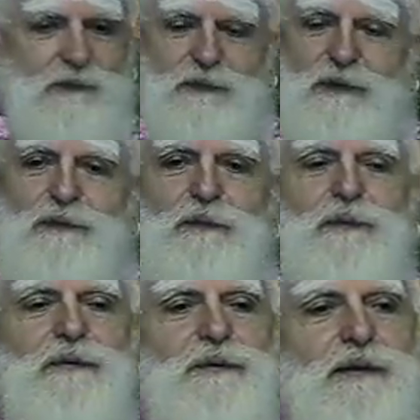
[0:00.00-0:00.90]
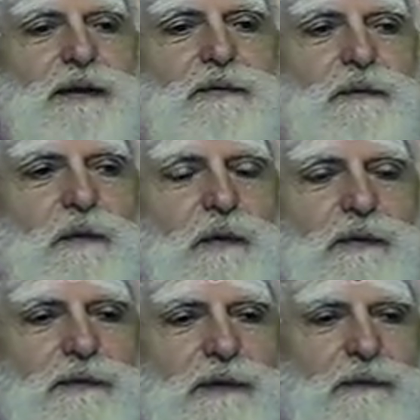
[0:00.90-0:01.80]
you, you don't have to raise your hands. You've
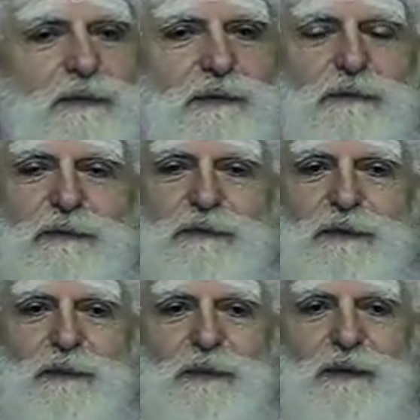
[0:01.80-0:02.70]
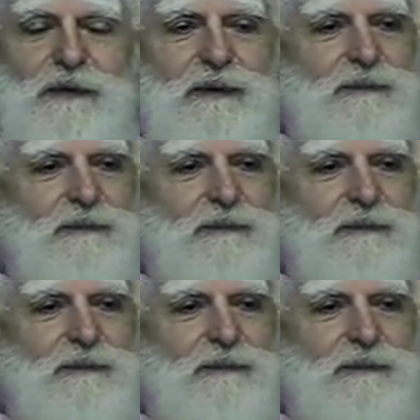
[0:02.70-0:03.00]
all discovered your physical body.